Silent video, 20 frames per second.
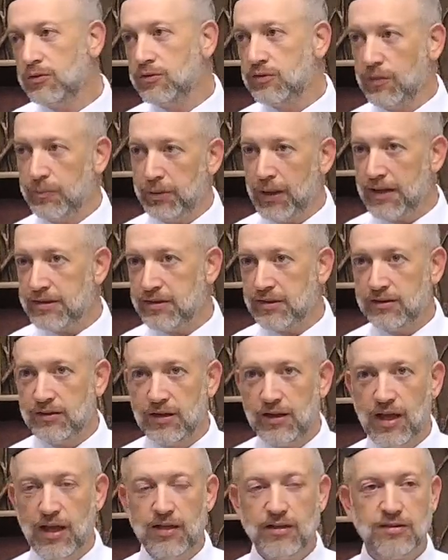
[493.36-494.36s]
It's a blessing
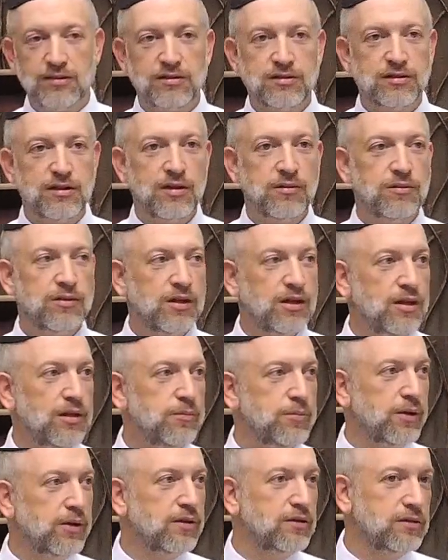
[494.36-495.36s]
to get a skinned knee,
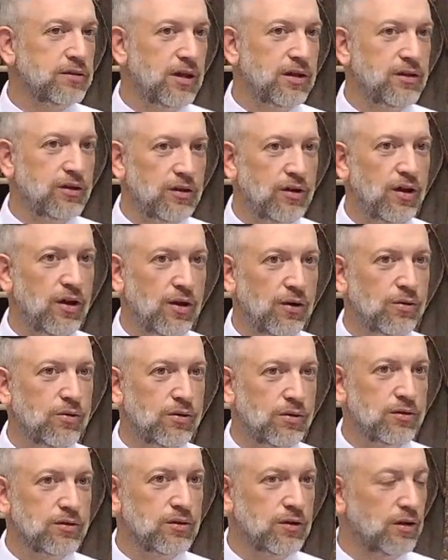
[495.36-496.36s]
because then you
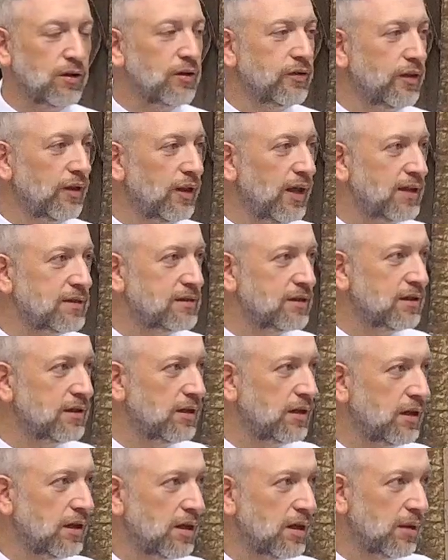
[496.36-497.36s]
learn the
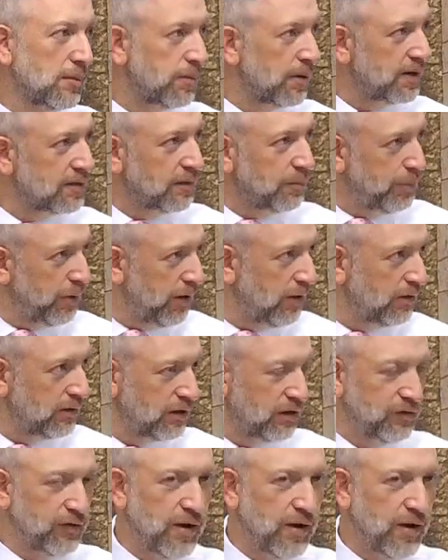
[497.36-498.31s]
lesson. But as a parent, it's